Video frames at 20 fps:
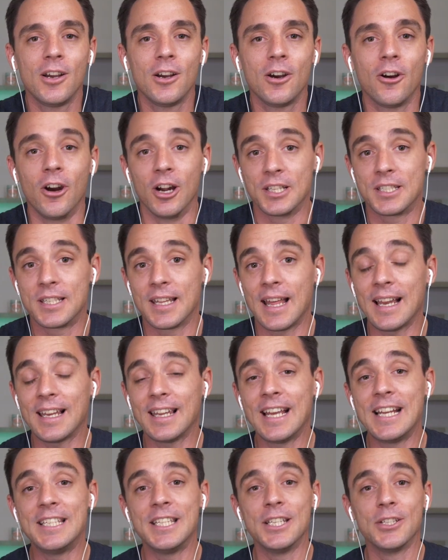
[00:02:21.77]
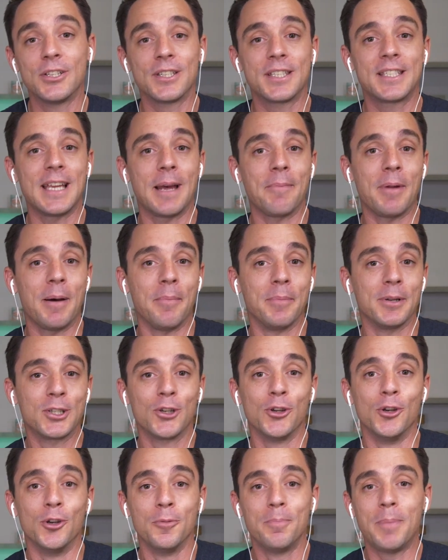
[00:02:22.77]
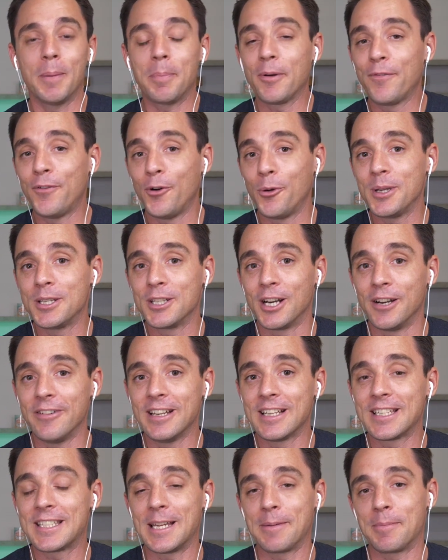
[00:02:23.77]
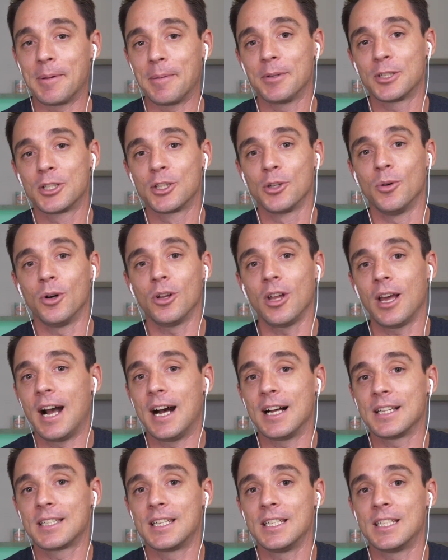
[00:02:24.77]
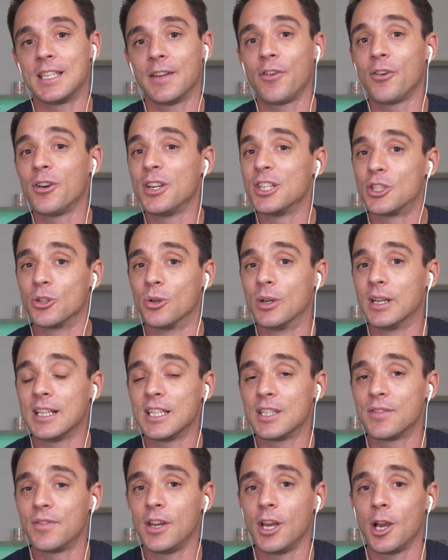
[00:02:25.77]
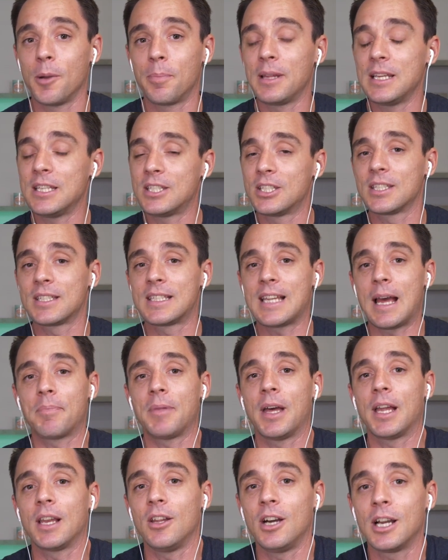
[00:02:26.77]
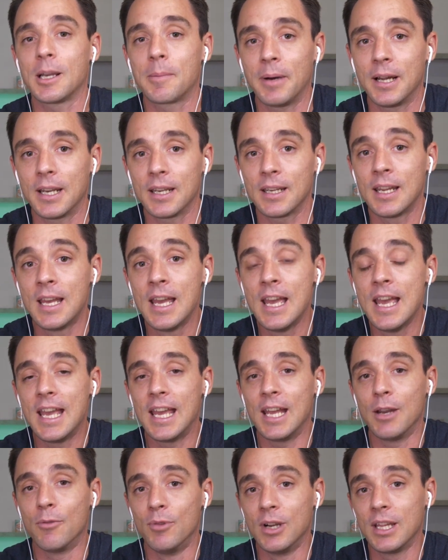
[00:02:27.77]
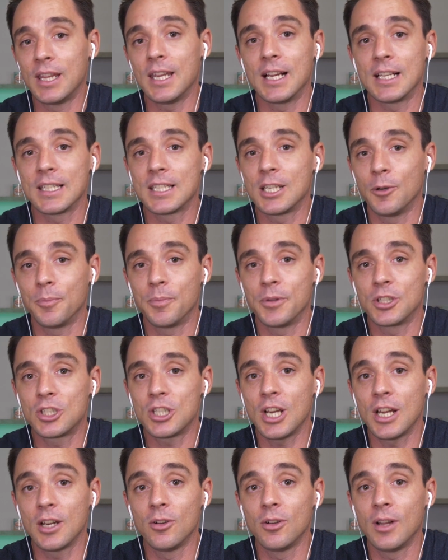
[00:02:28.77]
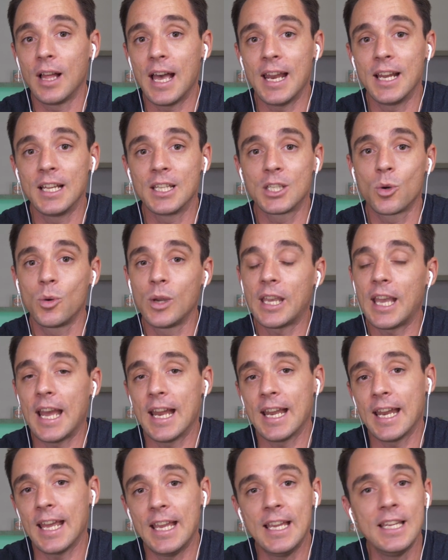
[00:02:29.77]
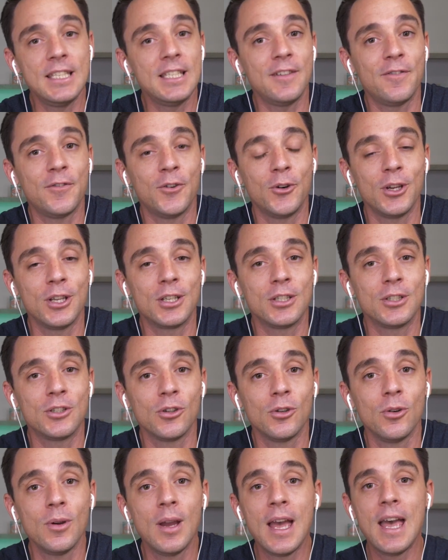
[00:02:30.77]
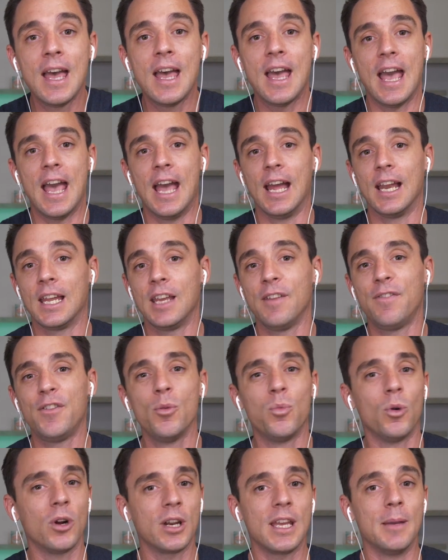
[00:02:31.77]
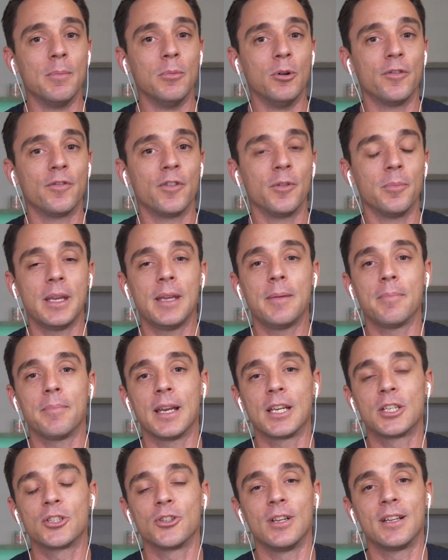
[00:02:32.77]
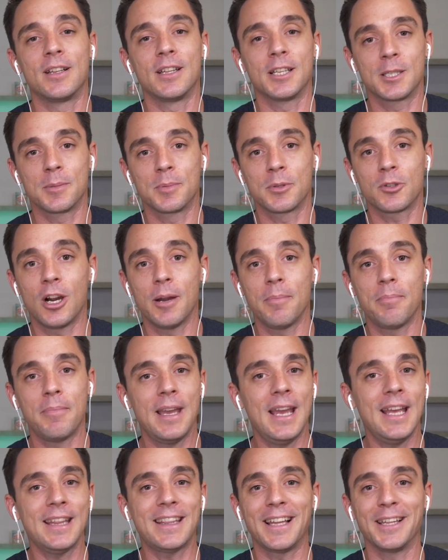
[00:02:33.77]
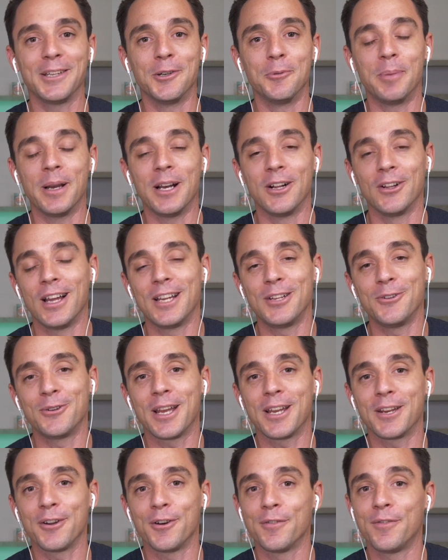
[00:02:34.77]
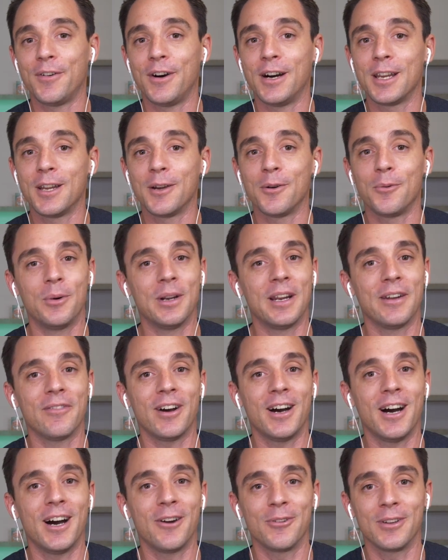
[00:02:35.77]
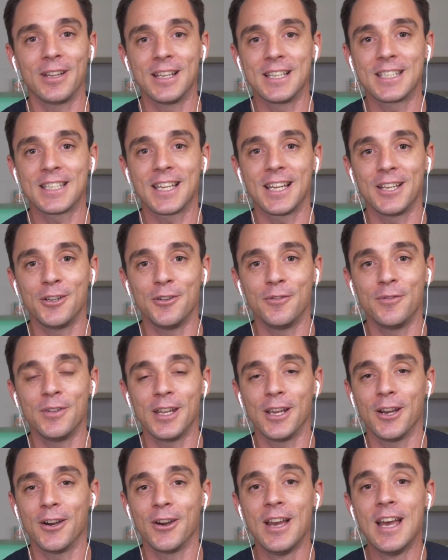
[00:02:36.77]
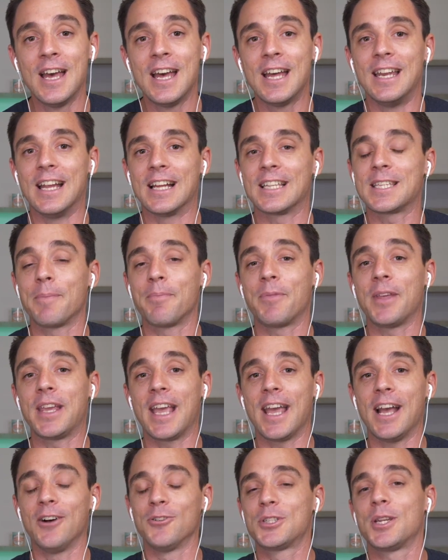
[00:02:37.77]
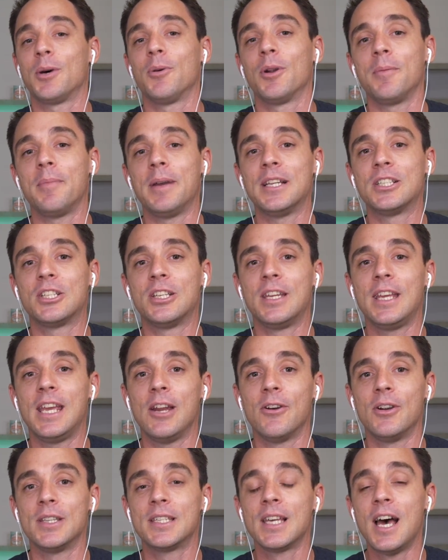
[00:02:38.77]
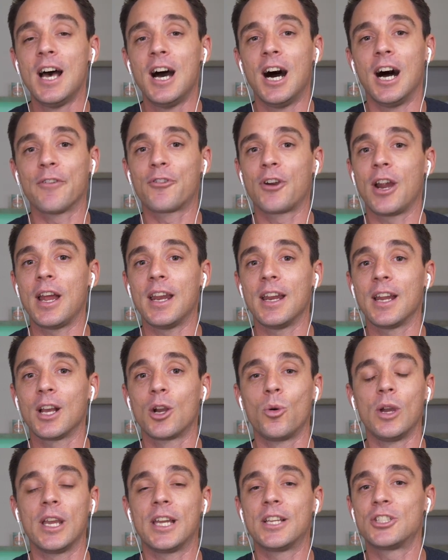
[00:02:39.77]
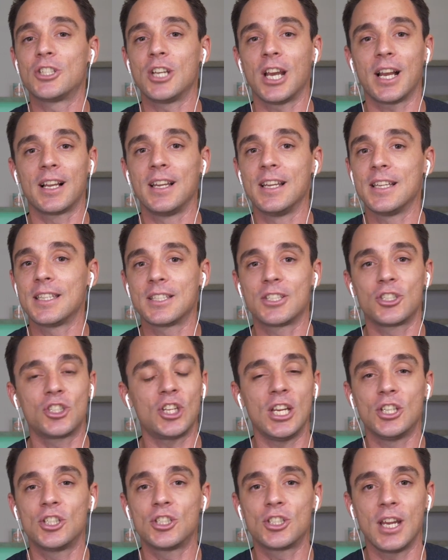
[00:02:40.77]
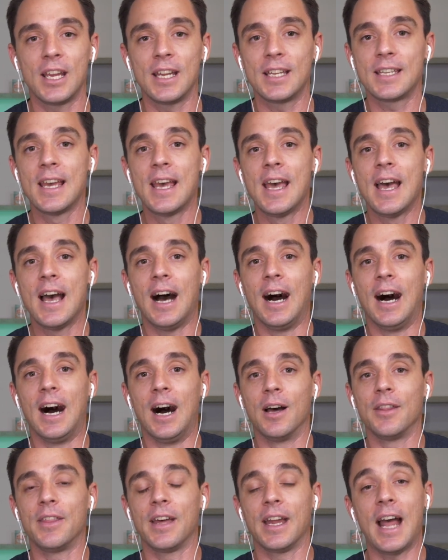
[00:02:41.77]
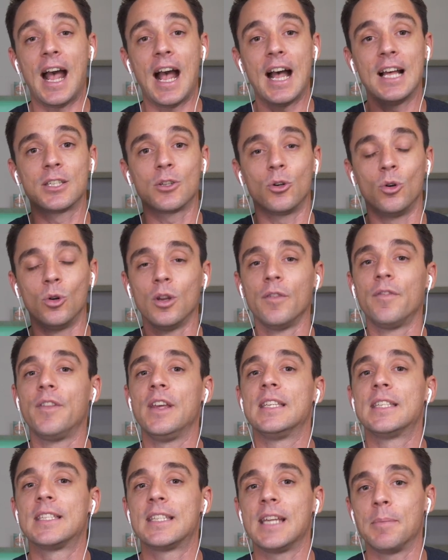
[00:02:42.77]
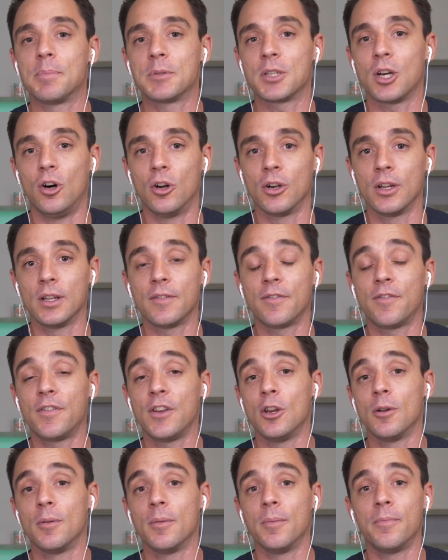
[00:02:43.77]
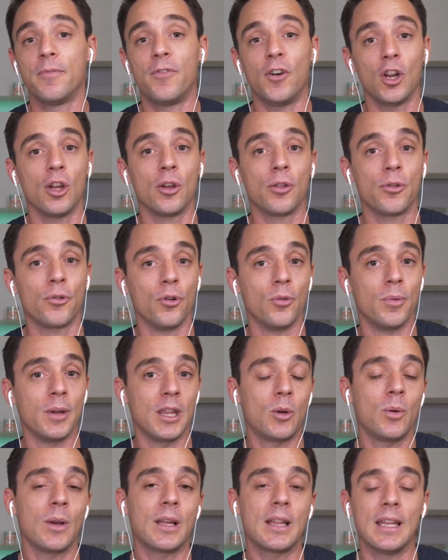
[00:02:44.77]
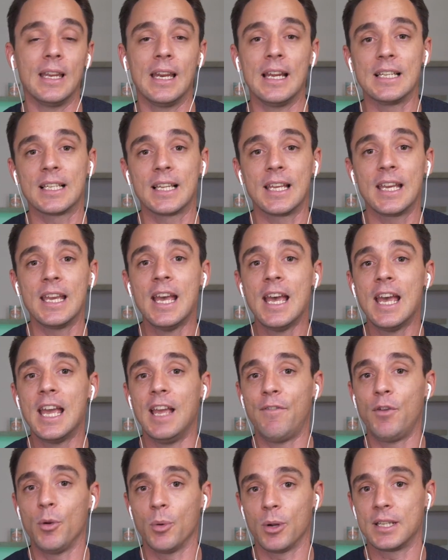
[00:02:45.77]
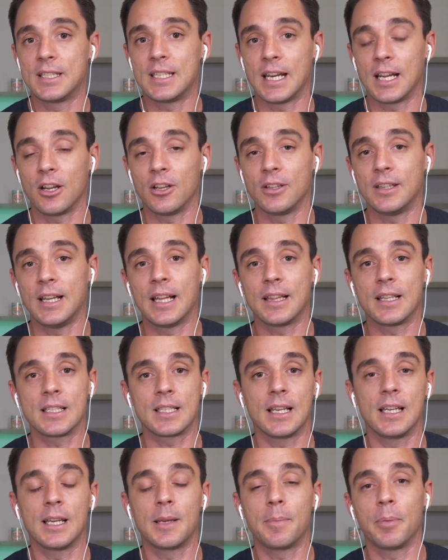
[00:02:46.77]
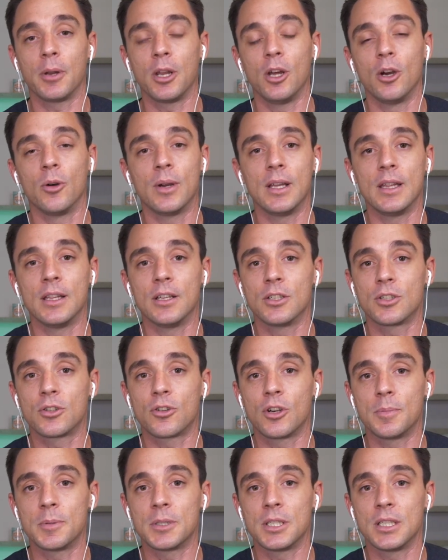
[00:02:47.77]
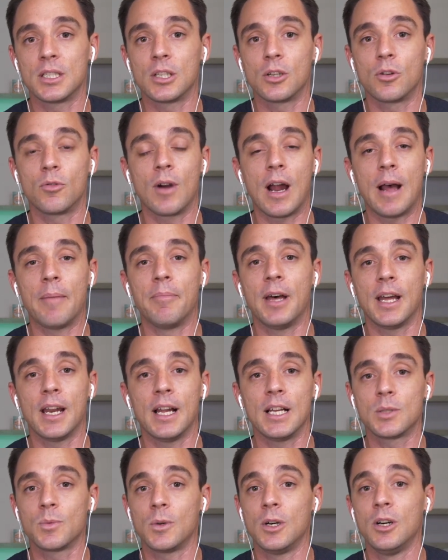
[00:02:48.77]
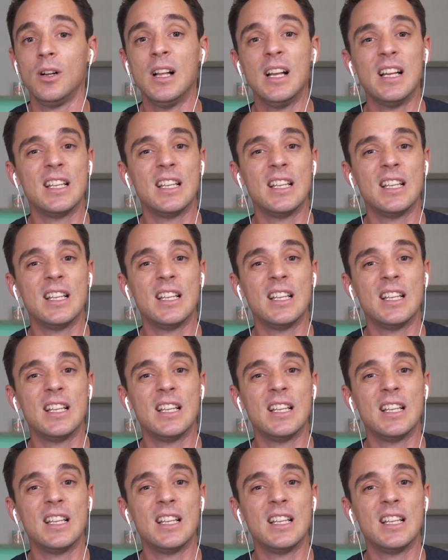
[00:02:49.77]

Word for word: All right, so that leads into step number two. But before we dive into step number two, all I ask is if you're enjoying this video, please just tap that like button. It really does help the channel, and it's quick and easy for you to do. And if you want to hear more from me, make sure you click subscribe, hit that little bell, and you'll get notified whenever I release a new video. Now, something else I want to mention here is I've created a quick checklist cheat sheet that has all of these steps on it for you to follow through really quickly and easily. If you want to download that, there's a link below in the description to grab that as well.